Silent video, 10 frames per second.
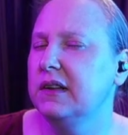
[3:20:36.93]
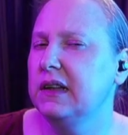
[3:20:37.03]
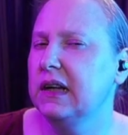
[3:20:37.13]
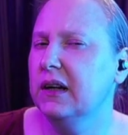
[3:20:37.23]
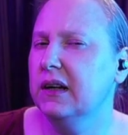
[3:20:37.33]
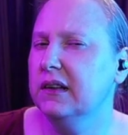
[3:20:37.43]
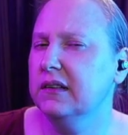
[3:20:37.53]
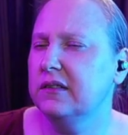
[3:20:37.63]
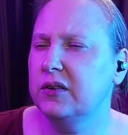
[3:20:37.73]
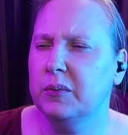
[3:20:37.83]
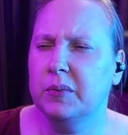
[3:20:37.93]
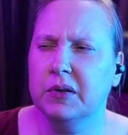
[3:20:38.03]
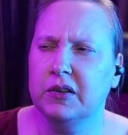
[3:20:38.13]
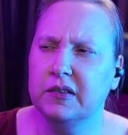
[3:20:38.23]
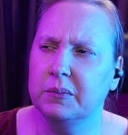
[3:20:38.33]
Yeah,
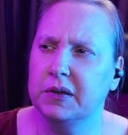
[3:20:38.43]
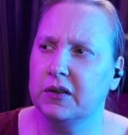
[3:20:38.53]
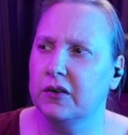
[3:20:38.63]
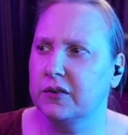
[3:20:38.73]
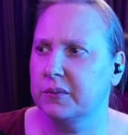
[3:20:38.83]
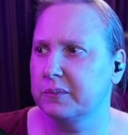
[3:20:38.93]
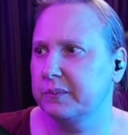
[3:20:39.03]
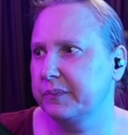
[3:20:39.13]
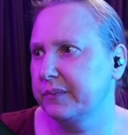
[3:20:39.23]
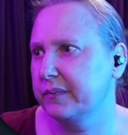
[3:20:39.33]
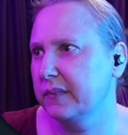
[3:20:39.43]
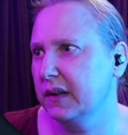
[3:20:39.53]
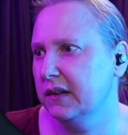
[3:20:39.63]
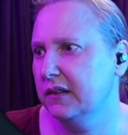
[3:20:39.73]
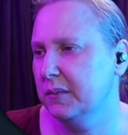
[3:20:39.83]
StreamerBot is a bit odd.
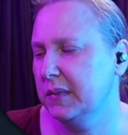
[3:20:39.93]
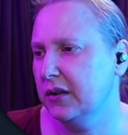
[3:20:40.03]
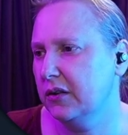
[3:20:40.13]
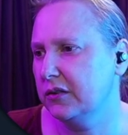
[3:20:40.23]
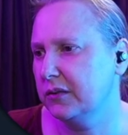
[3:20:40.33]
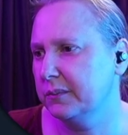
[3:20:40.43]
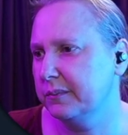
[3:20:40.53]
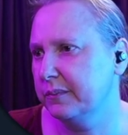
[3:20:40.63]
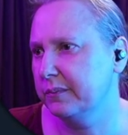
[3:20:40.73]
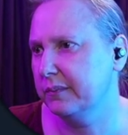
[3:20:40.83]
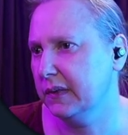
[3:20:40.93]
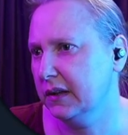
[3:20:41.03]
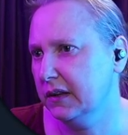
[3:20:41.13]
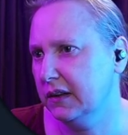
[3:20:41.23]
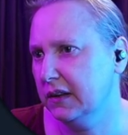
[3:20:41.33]
It's a bit odd.
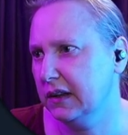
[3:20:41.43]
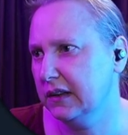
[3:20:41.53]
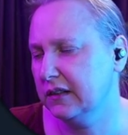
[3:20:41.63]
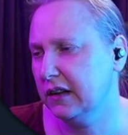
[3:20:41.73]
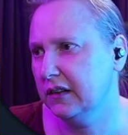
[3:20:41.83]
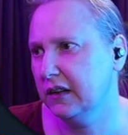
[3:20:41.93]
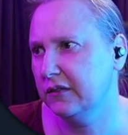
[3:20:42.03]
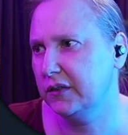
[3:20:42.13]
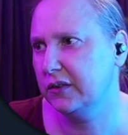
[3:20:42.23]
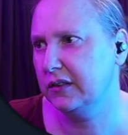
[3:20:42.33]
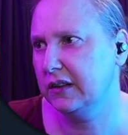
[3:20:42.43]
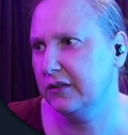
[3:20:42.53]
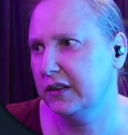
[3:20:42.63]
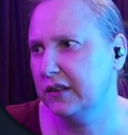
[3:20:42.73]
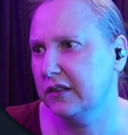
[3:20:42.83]
I guess I'll have to see
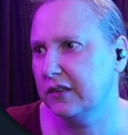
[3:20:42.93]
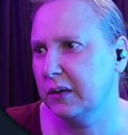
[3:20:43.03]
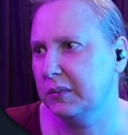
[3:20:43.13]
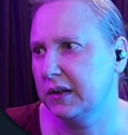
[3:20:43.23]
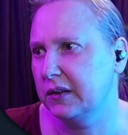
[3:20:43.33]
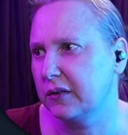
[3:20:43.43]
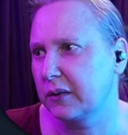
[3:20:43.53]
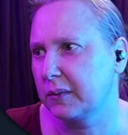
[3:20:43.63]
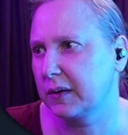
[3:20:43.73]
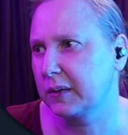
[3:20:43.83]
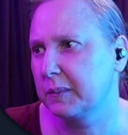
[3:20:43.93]
if there's an update or something.